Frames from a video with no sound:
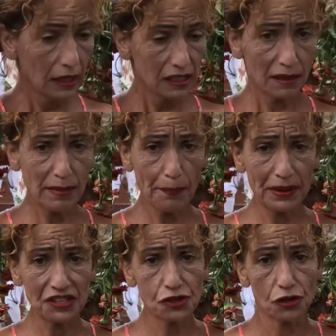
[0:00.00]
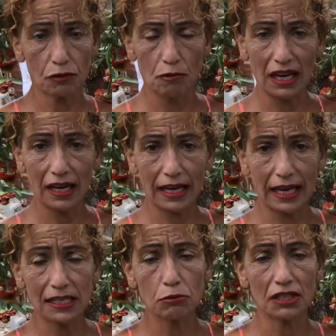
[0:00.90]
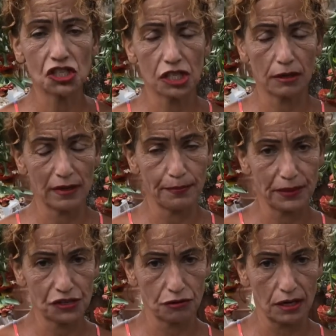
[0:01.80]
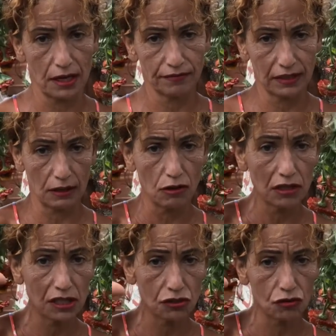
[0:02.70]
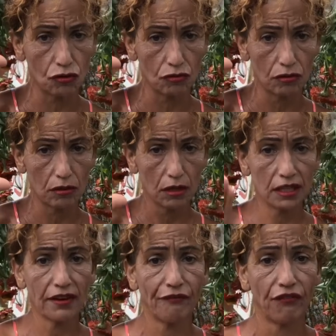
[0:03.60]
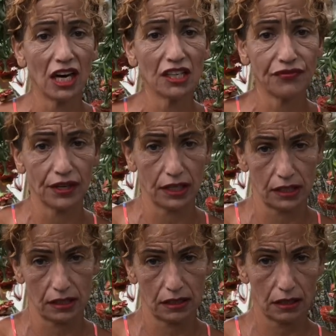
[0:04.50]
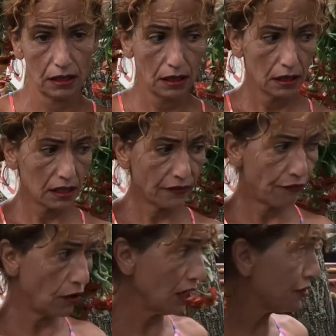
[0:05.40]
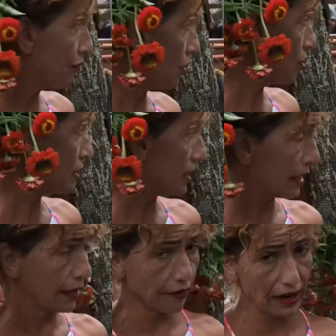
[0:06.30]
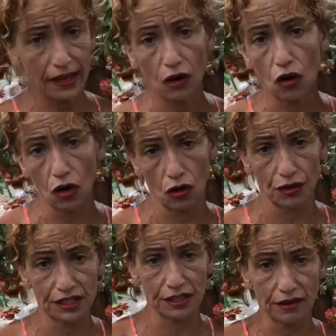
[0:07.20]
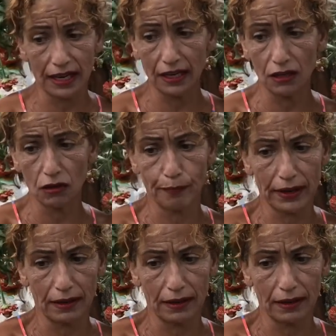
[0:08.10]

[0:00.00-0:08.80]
send me a picture. Guess what she sent me a picture of? The honest truth. The phosphorus. The phosphorus is gray color. It's gray little